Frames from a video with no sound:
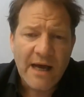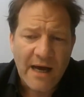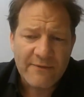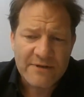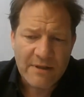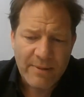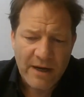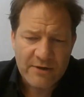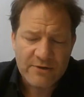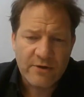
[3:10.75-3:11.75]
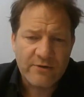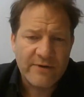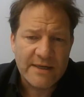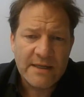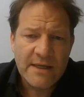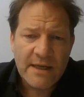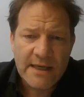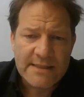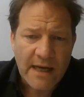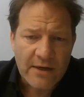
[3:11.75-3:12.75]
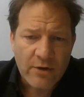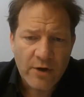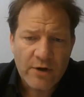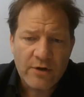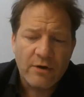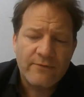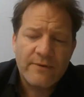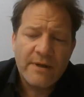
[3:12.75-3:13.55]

after the Paris contract is unheard of.